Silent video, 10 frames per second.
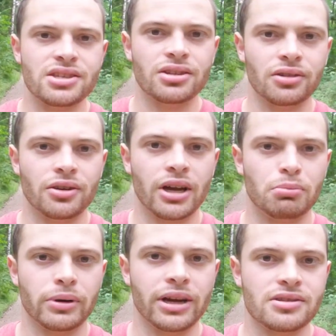I still don't know how
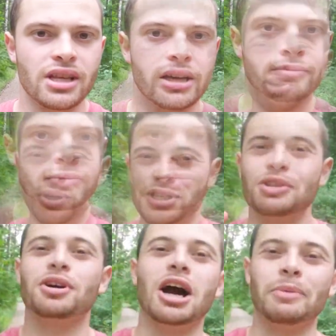to pronounce that. You can
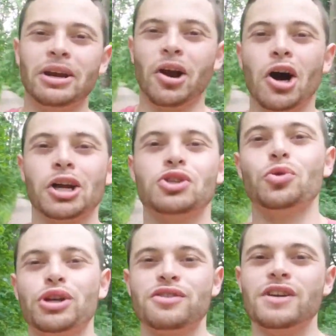still come here on a
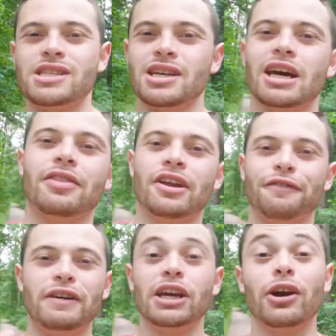tourist visa and
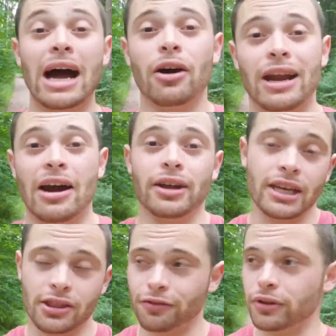then figure out how to
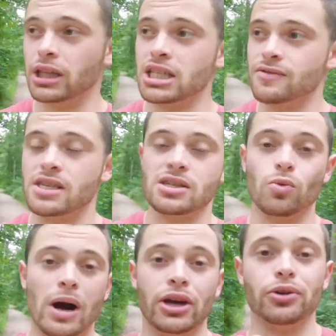get the freelance
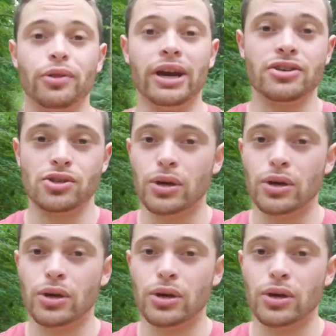visa while you're there.